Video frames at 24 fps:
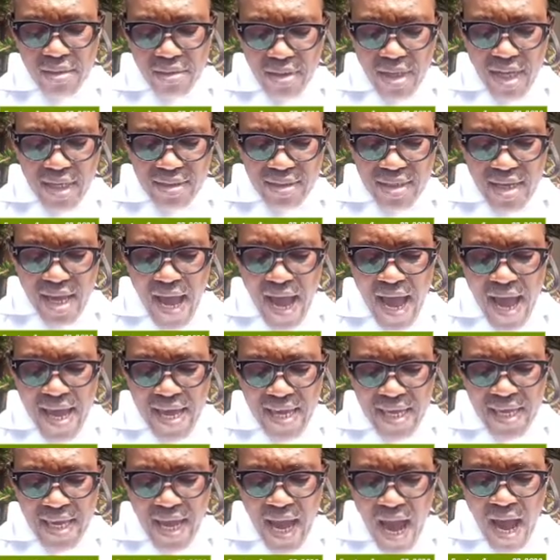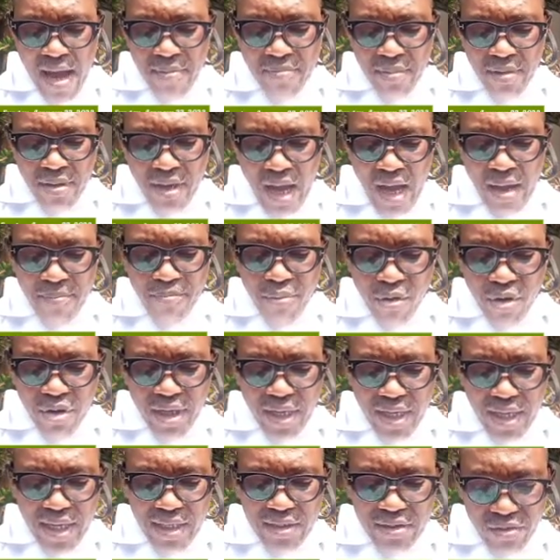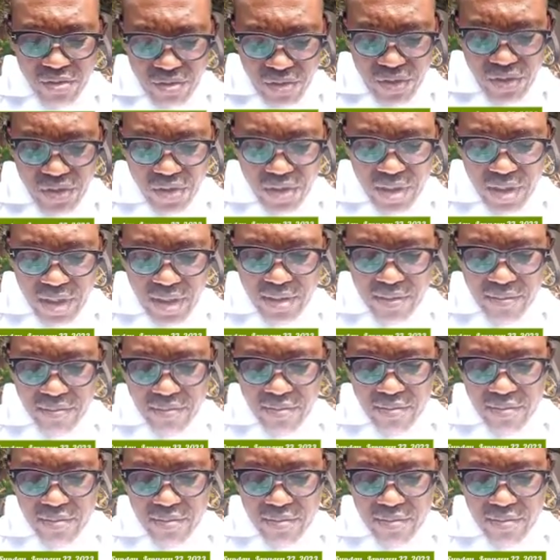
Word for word: that I am a born again Christian.